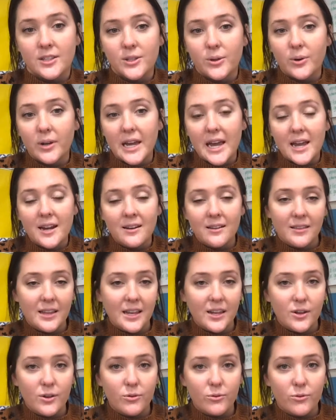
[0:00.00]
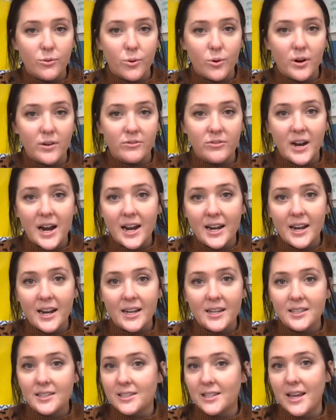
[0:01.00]
So, again, thank you for
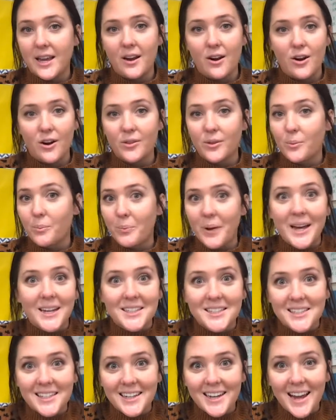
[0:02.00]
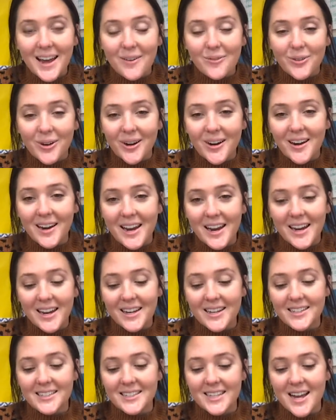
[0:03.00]
Fridays. They are the best thing ever,
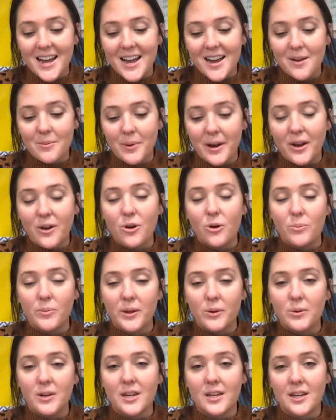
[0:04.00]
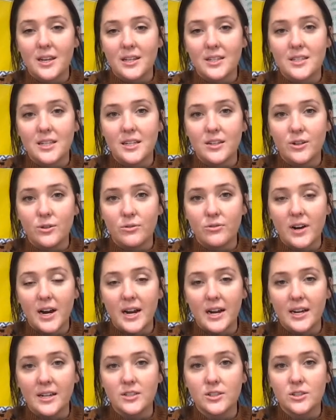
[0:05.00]
and um, I hope that we can continue
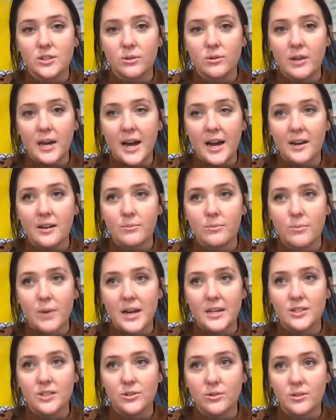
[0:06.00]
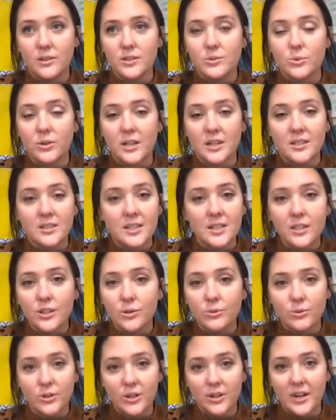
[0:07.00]
Fridays so that my students will
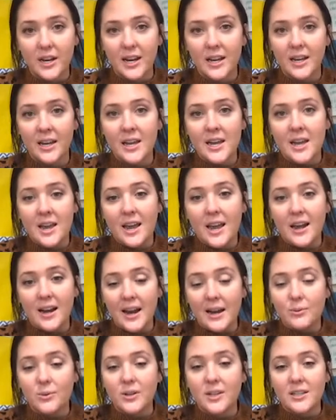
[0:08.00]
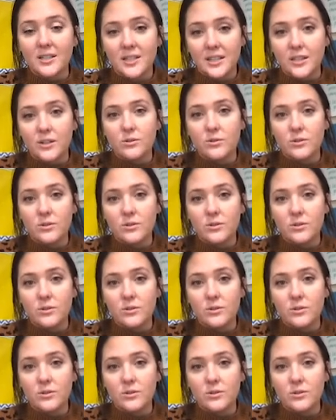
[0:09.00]
continue learning and I will continue